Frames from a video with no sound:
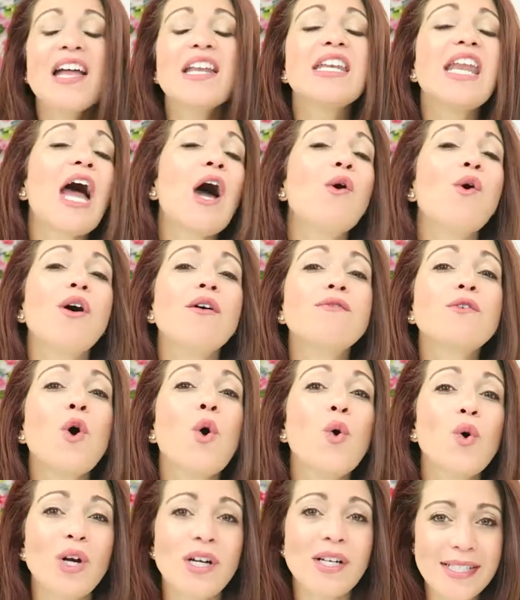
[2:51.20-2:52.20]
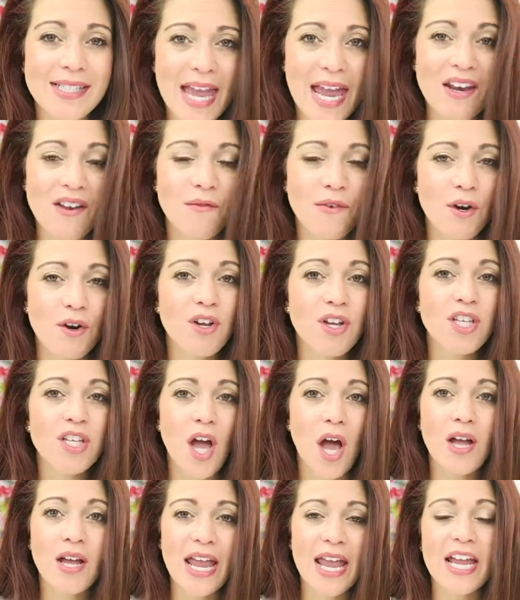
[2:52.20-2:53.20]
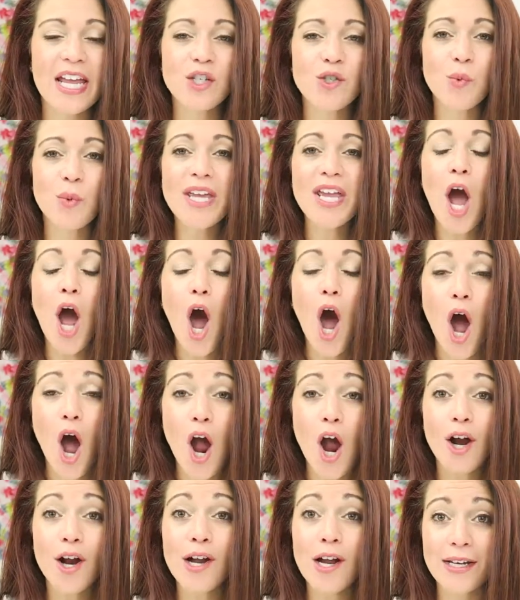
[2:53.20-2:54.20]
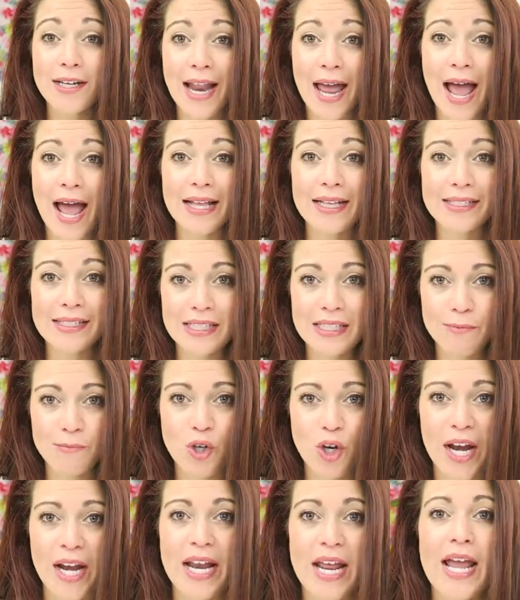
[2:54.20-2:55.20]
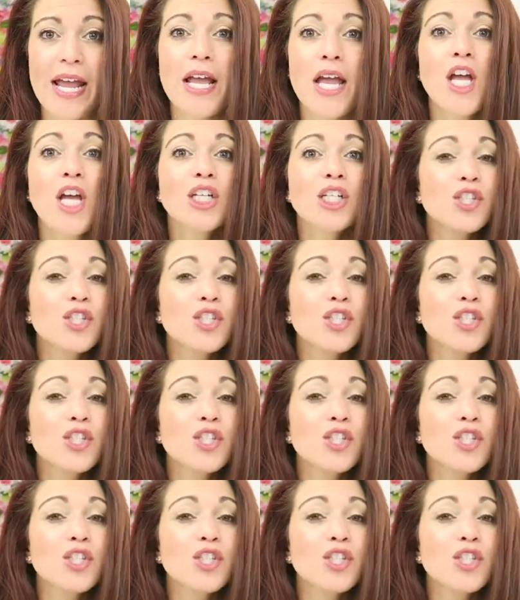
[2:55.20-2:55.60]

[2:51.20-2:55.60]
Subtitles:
Now, of course, at a very young age, we are not sleep training.